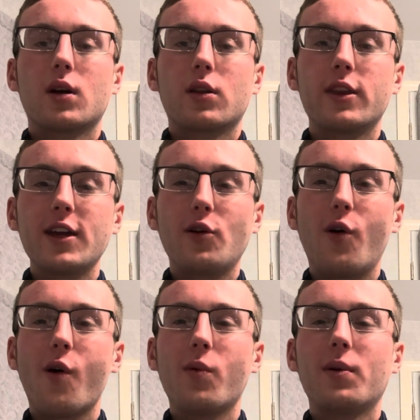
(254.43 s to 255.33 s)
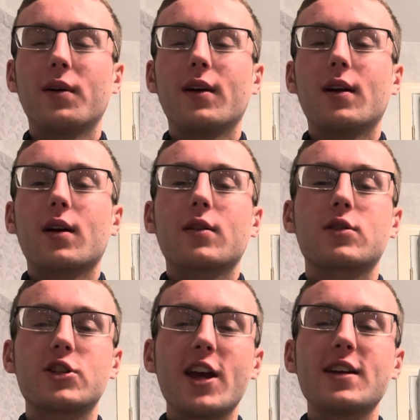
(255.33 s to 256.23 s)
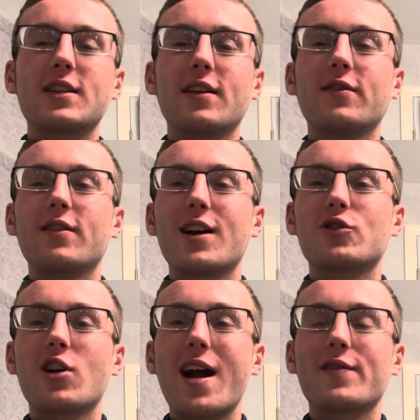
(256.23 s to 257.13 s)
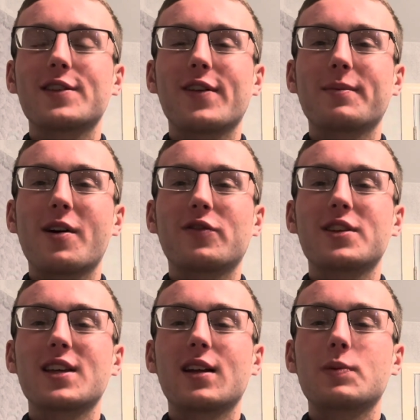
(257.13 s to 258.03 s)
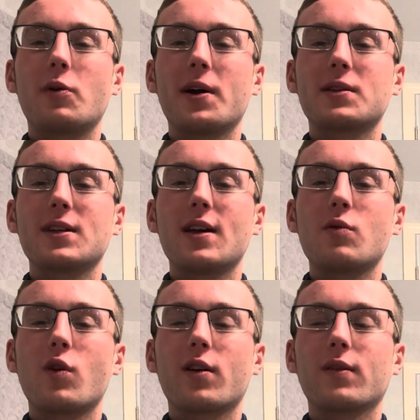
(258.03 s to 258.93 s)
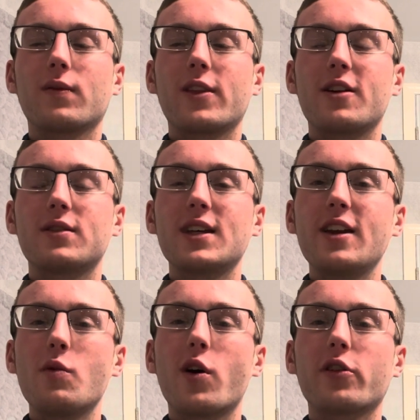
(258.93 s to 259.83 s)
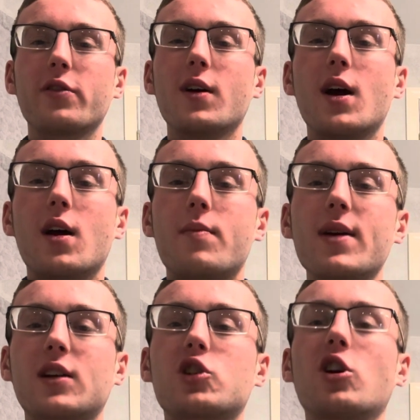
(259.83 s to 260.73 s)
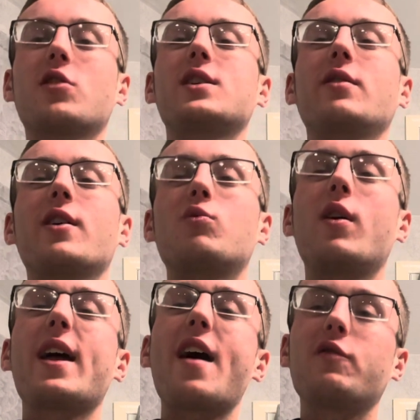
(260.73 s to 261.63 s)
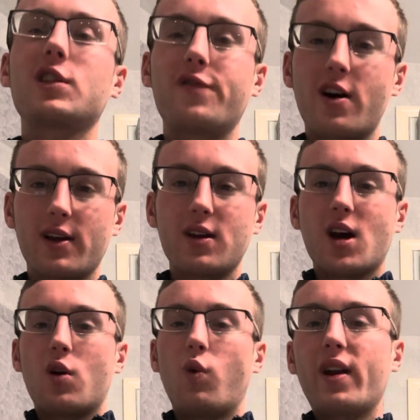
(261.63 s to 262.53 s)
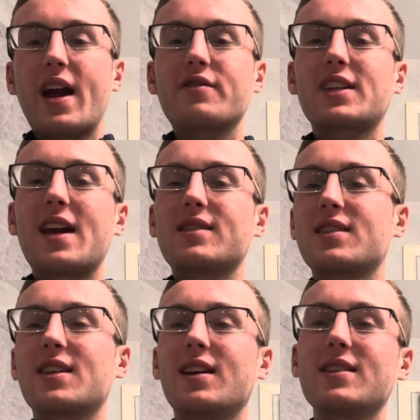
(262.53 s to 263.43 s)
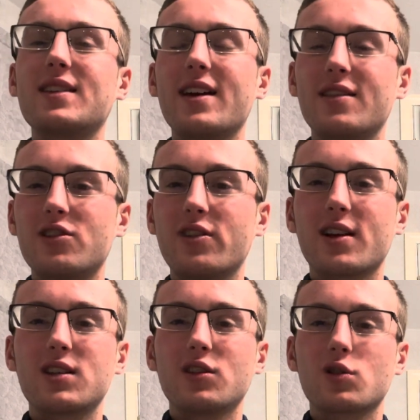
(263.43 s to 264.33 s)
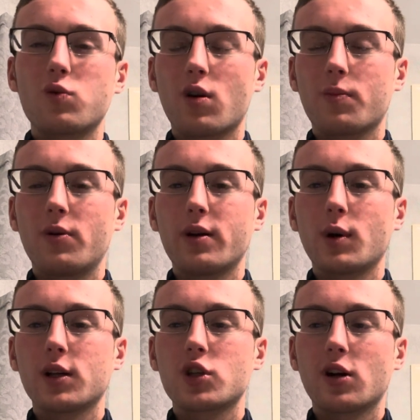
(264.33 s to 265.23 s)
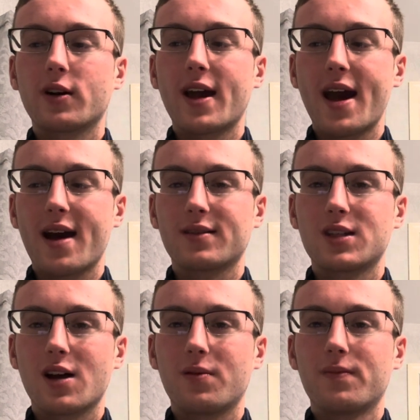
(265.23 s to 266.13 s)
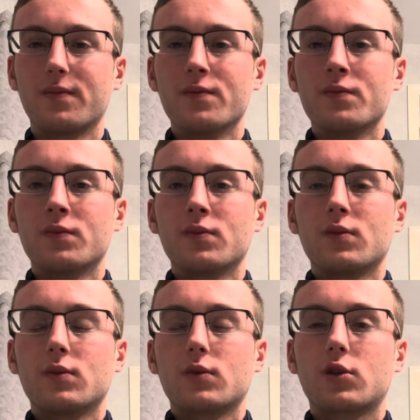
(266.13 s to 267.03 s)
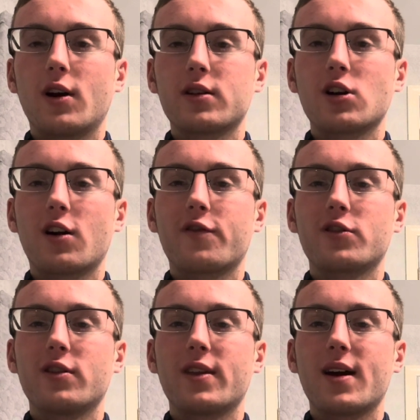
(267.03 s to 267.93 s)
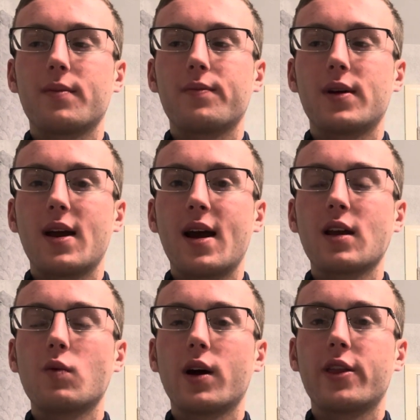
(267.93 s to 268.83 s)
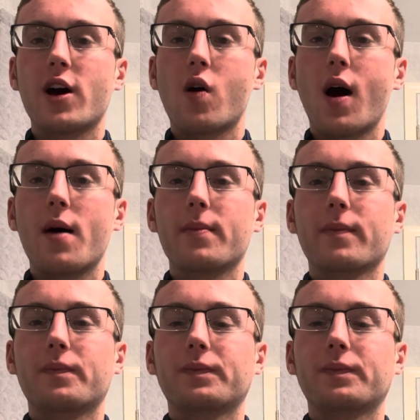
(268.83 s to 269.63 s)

the whole Jason and Travis thing, both the sons playing. See, didn't wear that. See, didn't wear the mixed jersey. Like one half was Philly, one half's Kansas City. She didn't do that. She just wore a plain white shirt and a hat. So credit to her for doing that. But anyway, though, um,